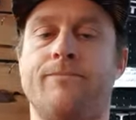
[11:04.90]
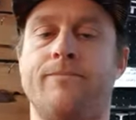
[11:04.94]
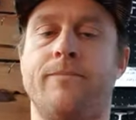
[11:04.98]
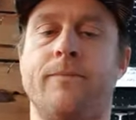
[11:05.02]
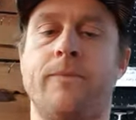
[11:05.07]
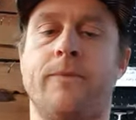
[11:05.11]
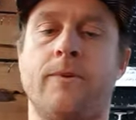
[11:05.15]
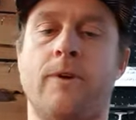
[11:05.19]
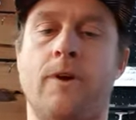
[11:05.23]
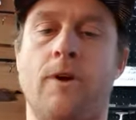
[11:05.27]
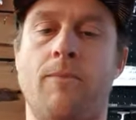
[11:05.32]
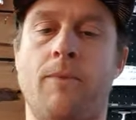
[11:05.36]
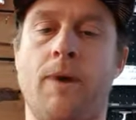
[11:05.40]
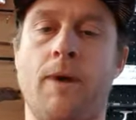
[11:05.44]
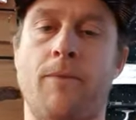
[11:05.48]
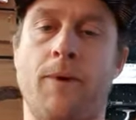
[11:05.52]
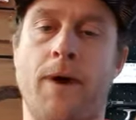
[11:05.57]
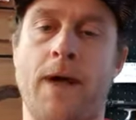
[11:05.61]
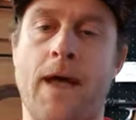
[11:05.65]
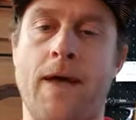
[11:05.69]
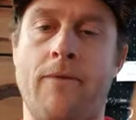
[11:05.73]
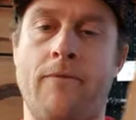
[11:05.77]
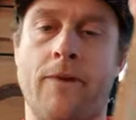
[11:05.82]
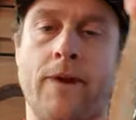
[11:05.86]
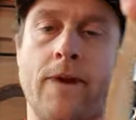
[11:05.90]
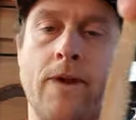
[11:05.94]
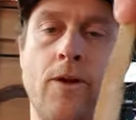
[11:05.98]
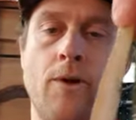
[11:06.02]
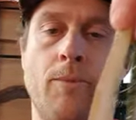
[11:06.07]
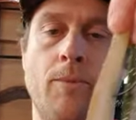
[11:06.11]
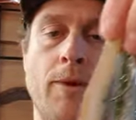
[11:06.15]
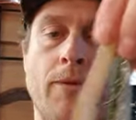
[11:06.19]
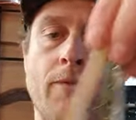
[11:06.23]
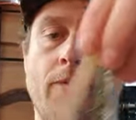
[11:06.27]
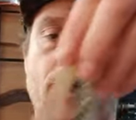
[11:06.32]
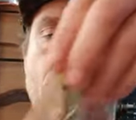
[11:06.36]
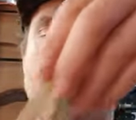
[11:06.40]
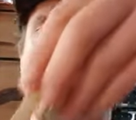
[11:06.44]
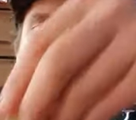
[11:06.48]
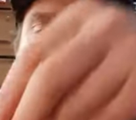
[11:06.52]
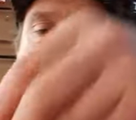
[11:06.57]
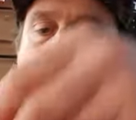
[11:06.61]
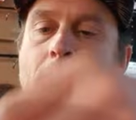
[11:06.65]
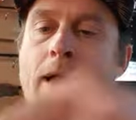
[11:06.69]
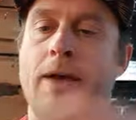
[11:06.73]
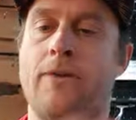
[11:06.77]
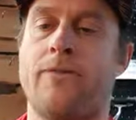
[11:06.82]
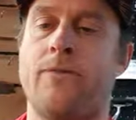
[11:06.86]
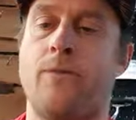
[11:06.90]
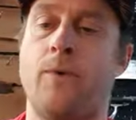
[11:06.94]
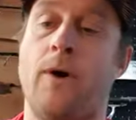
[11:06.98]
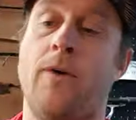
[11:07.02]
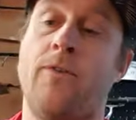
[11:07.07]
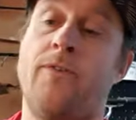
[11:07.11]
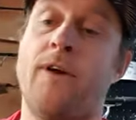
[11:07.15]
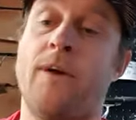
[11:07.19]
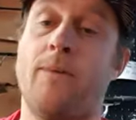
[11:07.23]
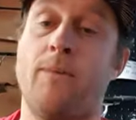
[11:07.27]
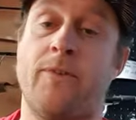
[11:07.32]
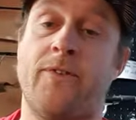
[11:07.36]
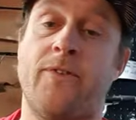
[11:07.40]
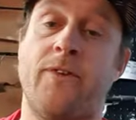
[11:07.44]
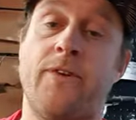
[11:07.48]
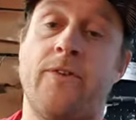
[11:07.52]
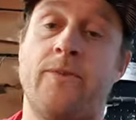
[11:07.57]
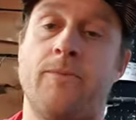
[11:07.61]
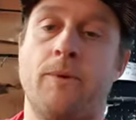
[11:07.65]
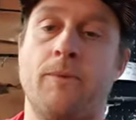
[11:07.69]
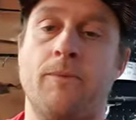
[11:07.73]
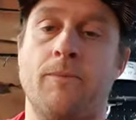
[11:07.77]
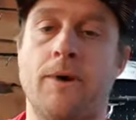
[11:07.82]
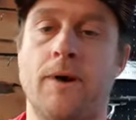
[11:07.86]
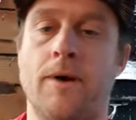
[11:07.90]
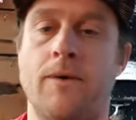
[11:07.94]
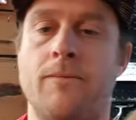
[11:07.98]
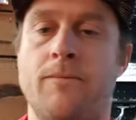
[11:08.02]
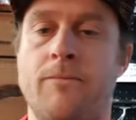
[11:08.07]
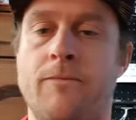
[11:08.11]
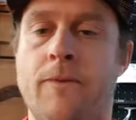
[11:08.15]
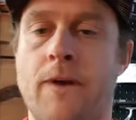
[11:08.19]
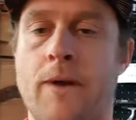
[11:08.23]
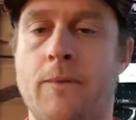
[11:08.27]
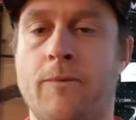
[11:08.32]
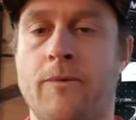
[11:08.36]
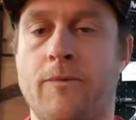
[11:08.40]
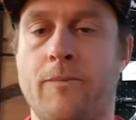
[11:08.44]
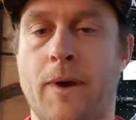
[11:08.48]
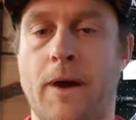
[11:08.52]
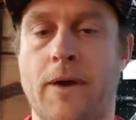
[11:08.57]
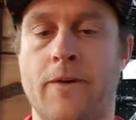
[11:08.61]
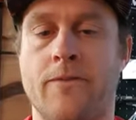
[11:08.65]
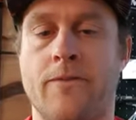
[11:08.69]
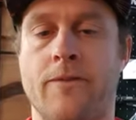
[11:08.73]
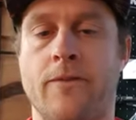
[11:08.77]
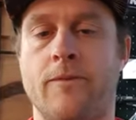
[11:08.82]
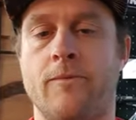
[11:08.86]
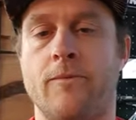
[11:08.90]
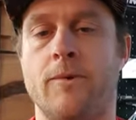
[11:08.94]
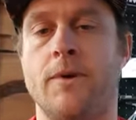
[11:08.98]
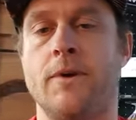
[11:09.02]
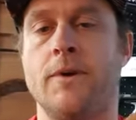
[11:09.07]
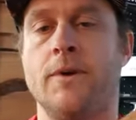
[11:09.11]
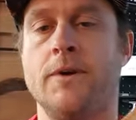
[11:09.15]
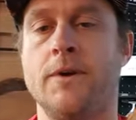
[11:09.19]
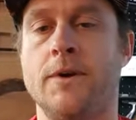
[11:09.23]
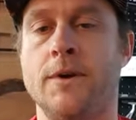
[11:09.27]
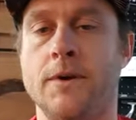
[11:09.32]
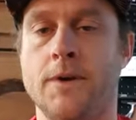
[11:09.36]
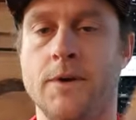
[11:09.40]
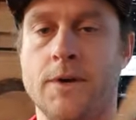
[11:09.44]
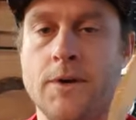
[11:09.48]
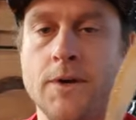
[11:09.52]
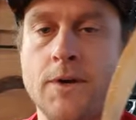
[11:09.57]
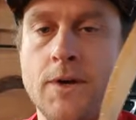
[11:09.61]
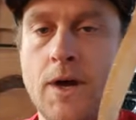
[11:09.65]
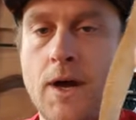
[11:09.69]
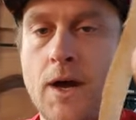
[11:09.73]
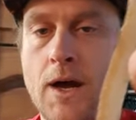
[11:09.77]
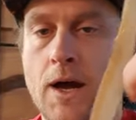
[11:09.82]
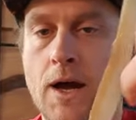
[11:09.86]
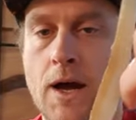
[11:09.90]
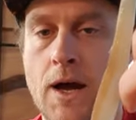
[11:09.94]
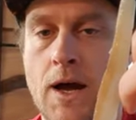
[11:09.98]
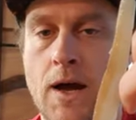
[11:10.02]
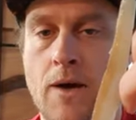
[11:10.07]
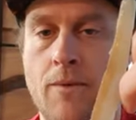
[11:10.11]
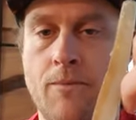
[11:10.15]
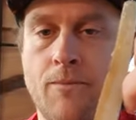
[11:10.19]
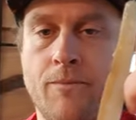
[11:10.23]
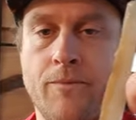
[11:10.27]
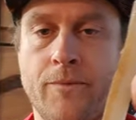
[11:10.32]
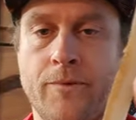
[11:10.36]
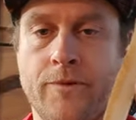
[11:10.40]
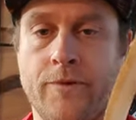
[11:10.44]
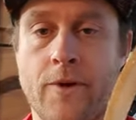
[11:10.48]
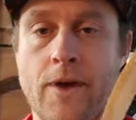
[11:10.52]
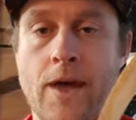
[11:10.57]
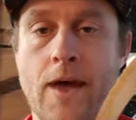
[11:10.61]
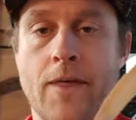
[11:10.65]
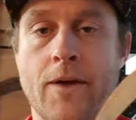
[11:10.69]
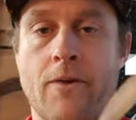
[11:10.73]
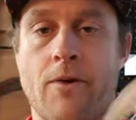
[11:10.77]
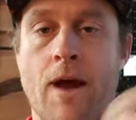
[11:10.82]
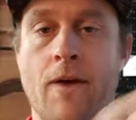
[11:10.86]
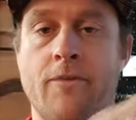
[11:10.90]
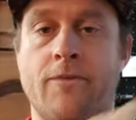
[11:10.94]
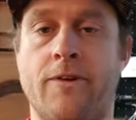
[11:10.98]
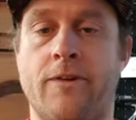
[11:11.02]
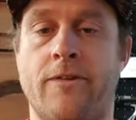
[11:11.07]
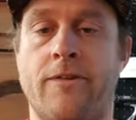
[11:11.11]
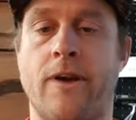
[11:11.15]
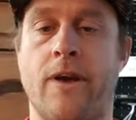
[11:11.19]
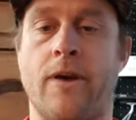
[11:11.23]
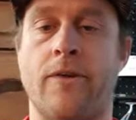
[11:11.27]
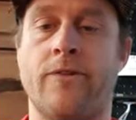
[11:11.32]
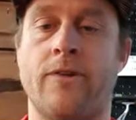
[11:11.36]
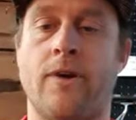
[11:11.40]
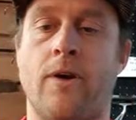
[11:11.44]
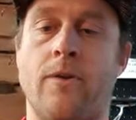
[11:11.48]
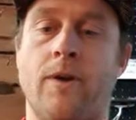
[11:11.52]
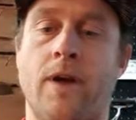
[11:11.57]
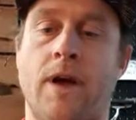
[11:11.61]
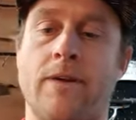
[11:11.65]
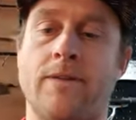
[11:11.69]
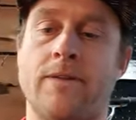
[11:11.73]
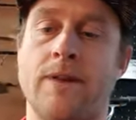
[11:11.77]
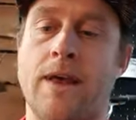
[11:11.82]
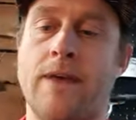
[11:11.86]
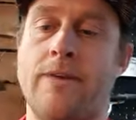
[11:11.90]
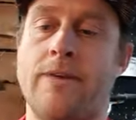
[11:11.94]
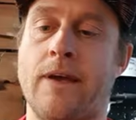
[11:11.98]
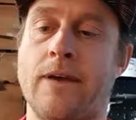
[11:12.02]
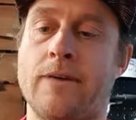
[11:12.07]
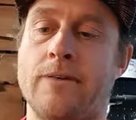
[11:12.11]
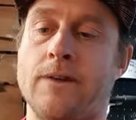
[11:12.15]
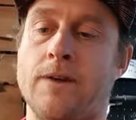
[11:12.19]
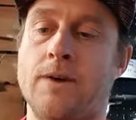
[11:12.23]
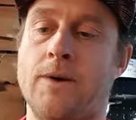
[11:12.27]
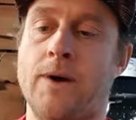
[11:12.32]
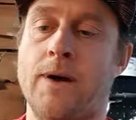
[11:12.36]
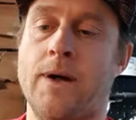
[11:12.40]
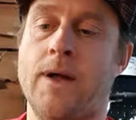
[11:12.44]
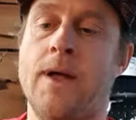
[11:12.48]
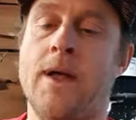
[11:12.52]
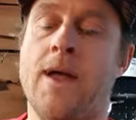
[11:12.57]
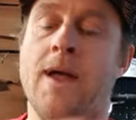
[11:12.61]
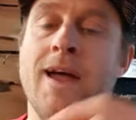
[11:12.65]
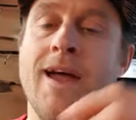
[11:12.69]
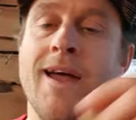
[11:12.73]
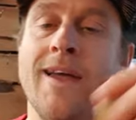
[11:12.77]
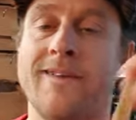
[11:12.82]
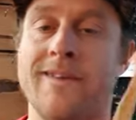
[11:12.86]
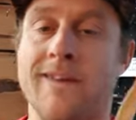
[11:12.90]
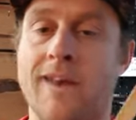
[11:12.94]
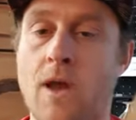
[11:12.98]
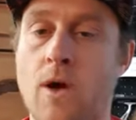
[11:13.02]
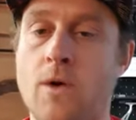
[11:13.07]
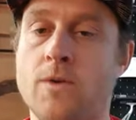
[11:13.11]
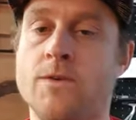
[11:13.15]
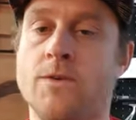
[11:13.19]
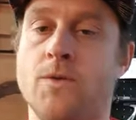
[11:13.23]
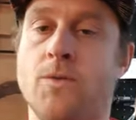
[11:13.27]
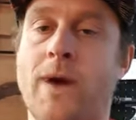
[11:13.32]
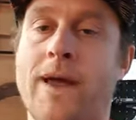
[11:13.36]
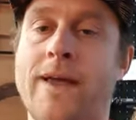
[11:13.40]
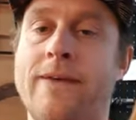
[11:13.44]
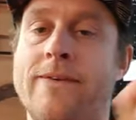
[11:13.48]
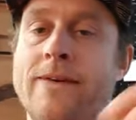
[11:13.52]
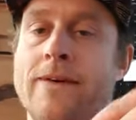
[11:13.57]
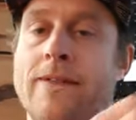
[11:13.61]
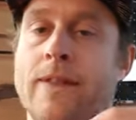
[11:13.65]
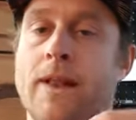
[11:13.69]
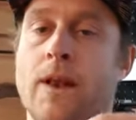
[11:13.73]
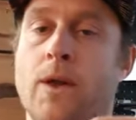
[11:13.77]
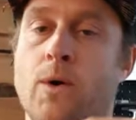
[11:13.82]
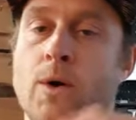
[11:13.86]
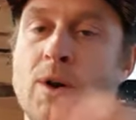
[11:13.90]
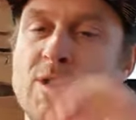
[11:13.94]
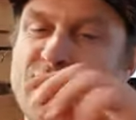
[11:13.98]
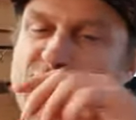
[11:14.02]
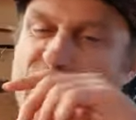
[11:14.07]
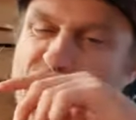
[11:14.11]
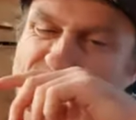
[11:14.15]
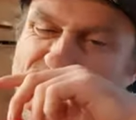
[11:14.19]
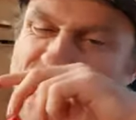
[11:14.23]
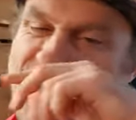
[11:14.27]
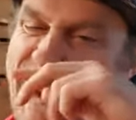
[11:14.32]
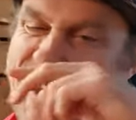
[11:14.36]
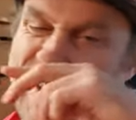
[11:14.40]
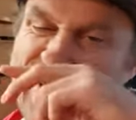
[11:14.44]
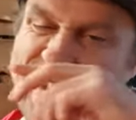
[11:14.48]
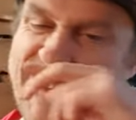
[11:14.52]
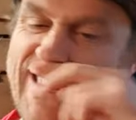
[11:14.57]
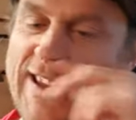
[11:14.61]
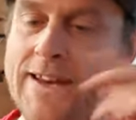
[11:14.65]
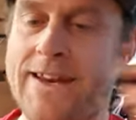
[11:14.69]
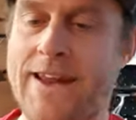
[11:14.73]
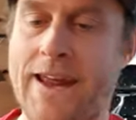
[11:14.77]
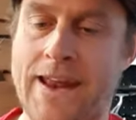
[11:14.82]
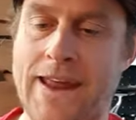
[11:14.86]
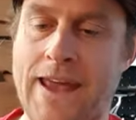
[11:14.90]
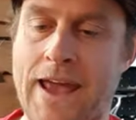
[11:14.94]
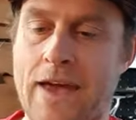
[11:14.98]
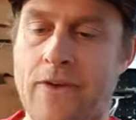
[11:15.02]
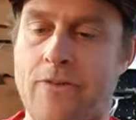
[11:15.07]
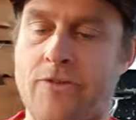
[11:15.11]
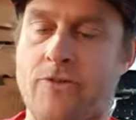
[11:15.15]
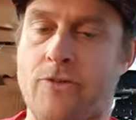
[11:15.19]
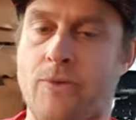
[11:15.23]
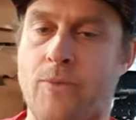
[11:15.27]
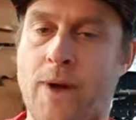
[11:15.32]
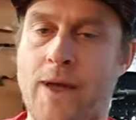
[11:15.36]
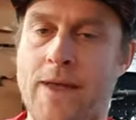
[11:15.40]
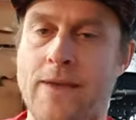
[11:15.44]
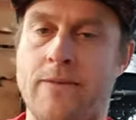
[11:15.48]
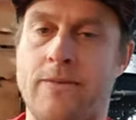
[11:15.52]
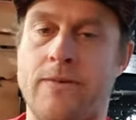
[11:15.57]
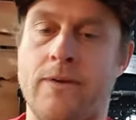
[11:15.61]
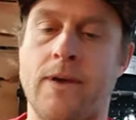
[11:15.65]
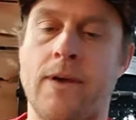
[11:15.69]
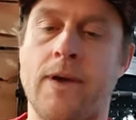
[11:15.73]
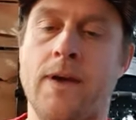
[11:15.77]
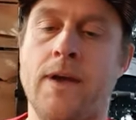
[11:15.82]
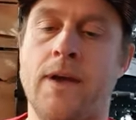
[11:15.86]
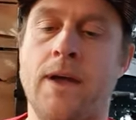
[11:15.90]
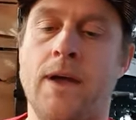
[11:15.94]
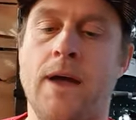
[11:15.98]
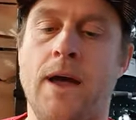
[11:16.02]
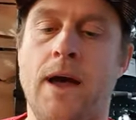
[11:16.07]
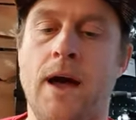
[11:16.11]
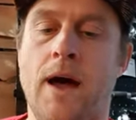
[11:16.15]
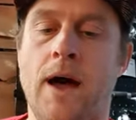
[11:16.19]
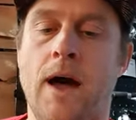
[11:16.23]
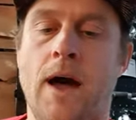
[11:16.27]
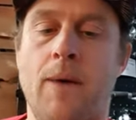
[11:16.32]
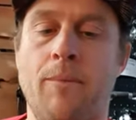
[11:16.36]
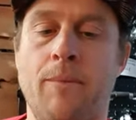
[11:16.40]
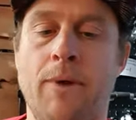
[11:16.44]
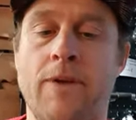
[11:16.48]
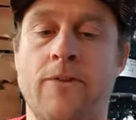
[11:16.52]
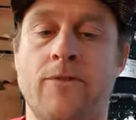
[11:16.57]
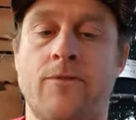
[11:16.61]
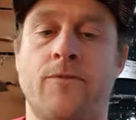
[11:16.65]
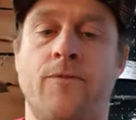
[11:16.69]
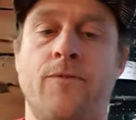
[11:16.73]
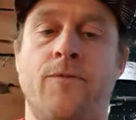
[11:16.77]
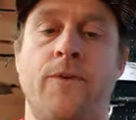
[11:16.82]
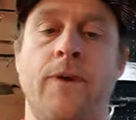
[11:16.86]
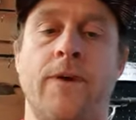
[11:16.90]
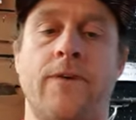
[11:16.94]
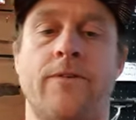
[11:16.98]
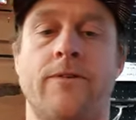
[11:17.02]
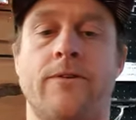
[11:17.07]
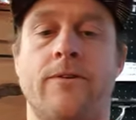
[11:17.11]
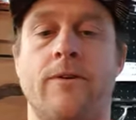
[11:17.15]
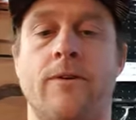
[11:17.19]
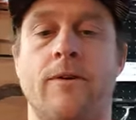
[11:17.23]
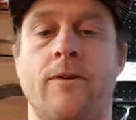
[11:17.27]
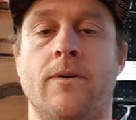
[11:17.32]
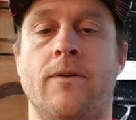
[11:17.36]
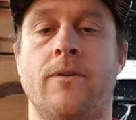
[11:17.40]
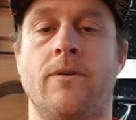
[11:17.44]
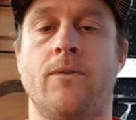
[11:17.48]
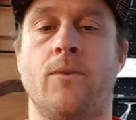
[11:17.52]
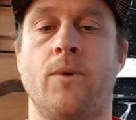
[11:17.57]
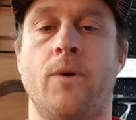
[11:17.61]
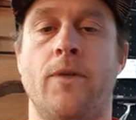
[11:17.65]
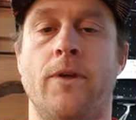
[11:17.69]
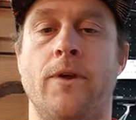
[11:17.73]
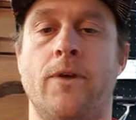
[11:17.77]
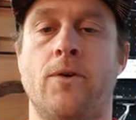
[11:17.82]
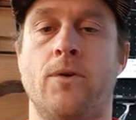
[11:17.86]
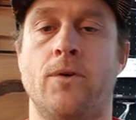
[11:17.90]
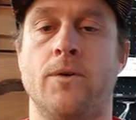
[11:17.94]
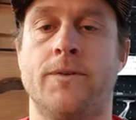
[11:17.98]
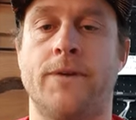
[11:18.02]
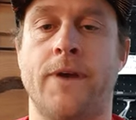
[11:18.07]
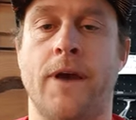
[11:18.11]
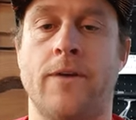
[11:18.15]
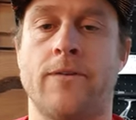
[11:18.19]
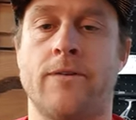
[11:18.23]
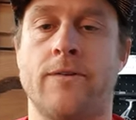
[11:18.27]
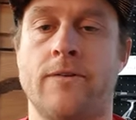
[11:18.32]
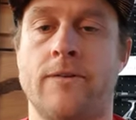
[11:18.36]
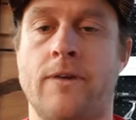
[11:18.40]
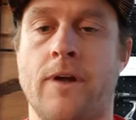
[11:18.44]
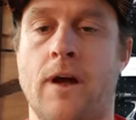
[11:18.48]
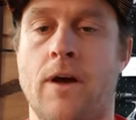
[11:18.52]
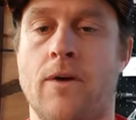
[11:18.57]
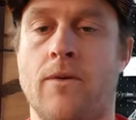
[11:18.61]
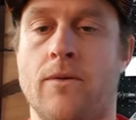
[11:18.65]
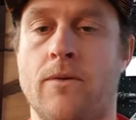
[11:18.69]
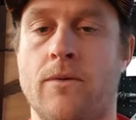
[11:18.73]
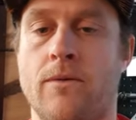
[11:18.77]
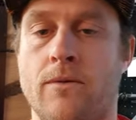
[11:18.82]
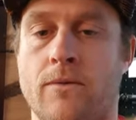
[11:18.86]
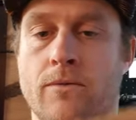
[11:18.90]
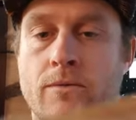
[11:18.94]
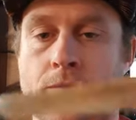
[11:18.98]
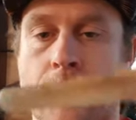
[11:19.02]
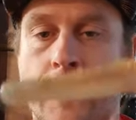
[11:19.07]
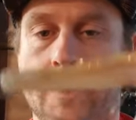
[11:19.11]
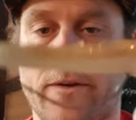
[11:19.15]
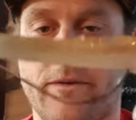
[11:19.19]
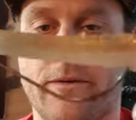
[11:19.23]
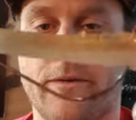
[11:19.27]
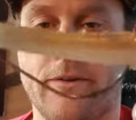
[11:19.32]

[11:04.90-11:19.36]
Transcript: So made by Henry Gilby, famous bass, well, famous fisherman, but famous bass fisherman. So yeah, the gravity sticks. So nice latex lure. Loads of weight in the lure, so you don't actually need any extra weight. It's fished what they call Texas Star rigs.